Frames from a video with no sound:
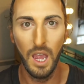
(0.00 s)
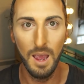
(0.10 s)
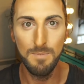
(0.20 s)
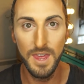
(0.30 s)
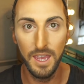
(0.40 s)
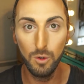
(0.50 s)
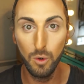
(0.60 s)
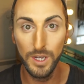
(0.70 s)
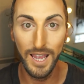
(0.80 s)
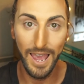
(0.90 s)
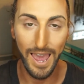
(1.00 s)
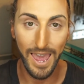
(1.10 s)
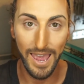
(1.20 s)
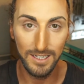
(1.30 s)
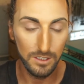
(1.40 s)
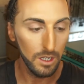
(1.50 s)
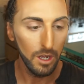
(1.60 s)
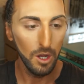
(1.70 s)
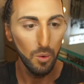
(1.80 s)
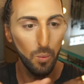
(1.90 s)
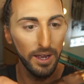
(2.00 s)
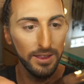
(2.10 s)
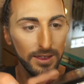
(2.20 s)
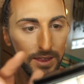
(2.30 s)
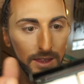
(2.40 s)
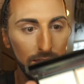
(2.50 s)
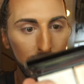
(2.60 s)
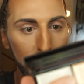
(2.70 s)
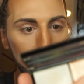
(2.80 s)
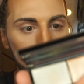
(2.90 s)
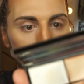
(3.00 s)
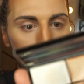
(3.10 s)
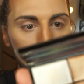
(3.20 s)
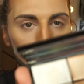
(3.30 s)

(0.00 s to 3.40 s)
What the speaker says: I'm then going in with the